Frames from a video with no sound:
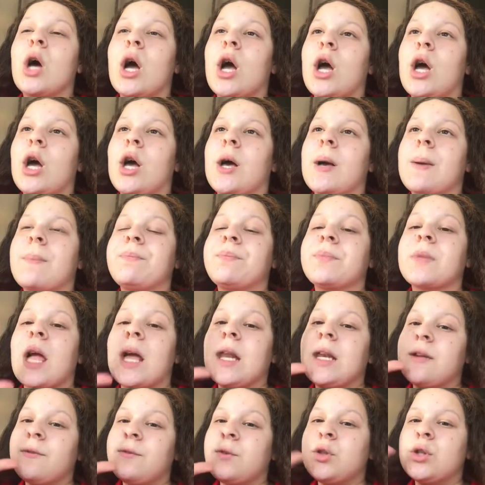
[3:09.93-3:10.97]
And
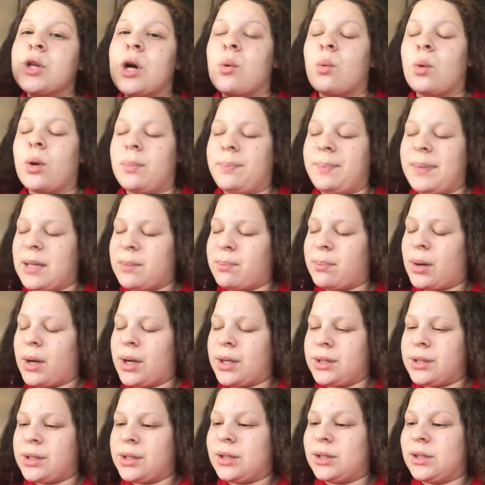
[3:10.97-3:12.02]
if you don't want big
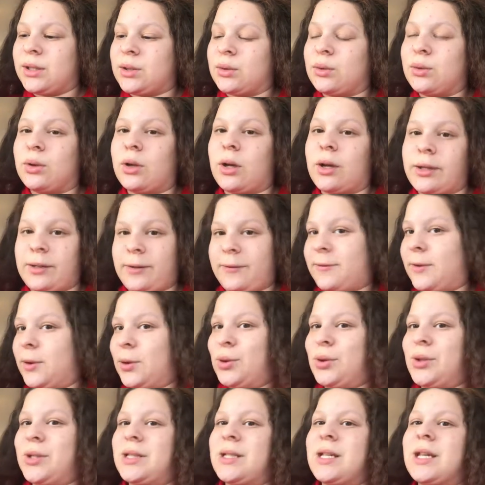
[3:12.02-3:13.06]
binders or like
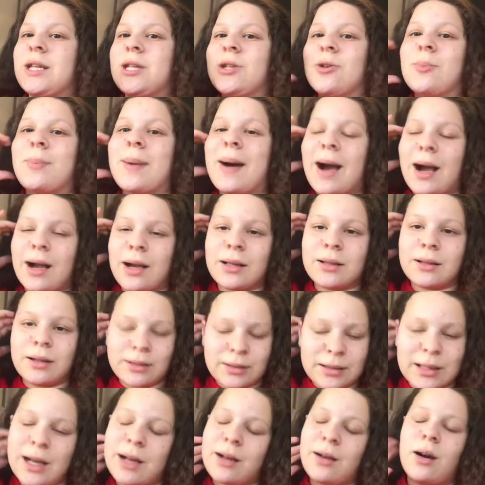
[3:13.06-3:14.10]
folders in your bag,
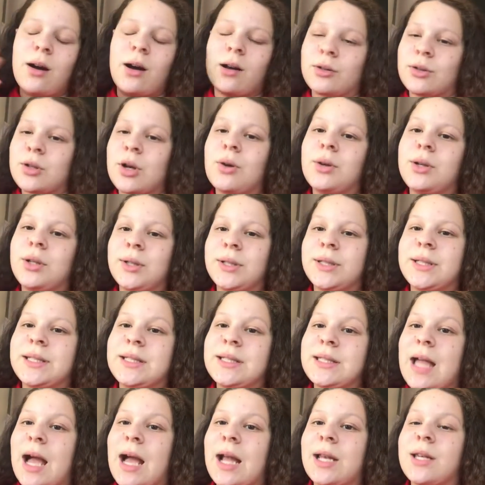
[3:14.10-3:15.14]
that I totally
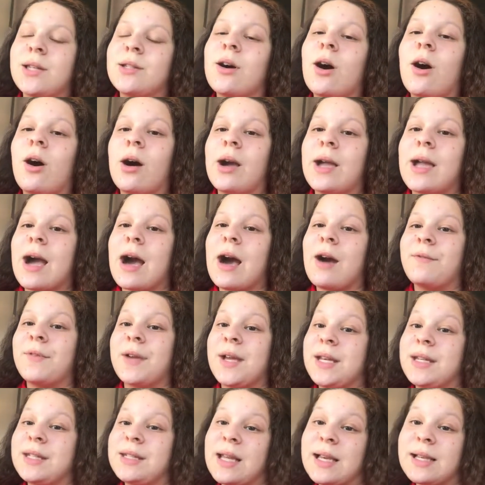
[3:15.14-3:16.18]
understand. I have
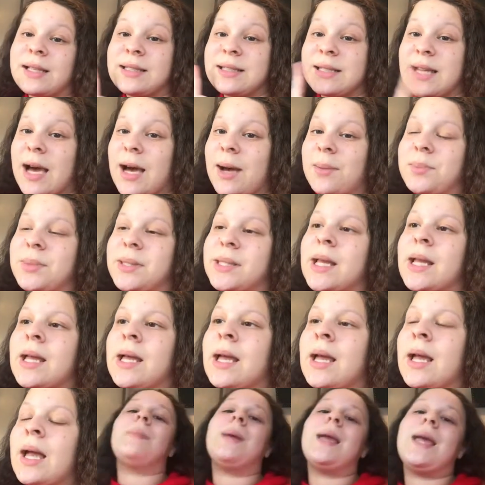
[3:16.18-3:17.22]
index tabs,
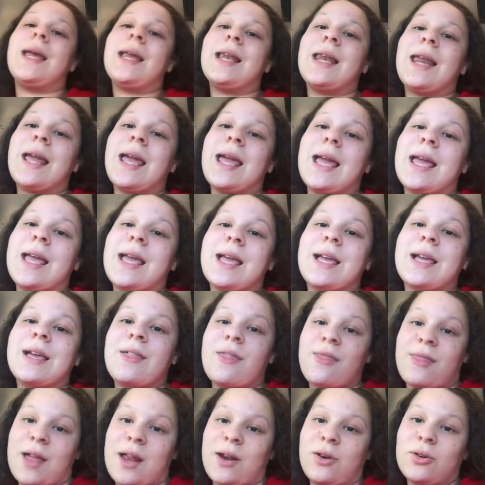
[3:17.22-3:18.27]
meaning
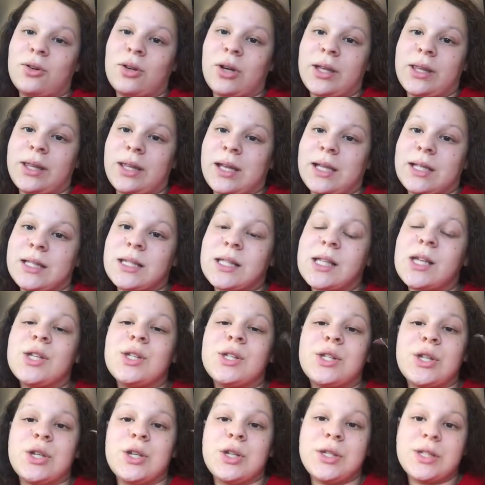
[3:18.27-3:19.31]
they look like this,
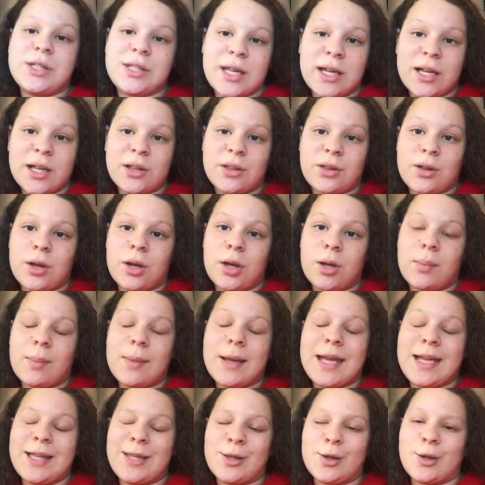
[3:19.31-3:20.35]
so you stick them
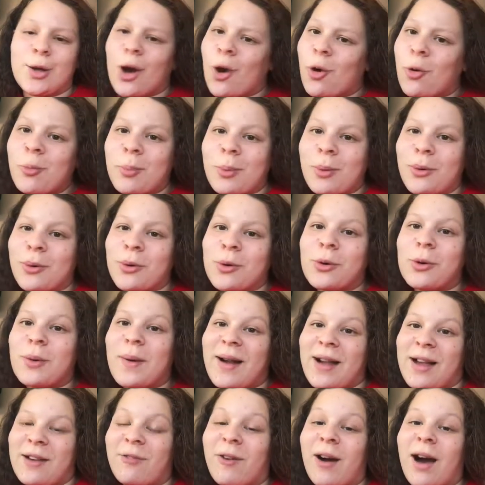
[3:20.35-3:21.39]
in your notebook or
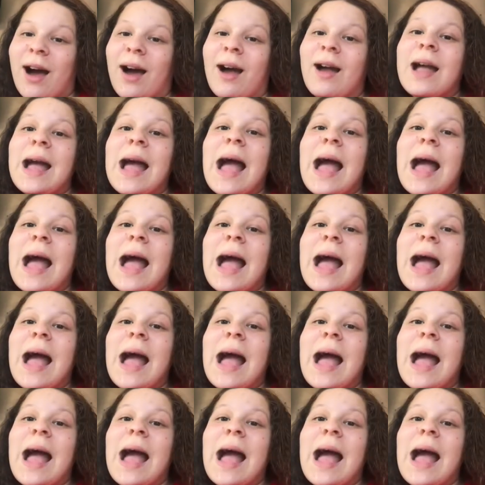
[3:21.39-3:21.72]
whatever,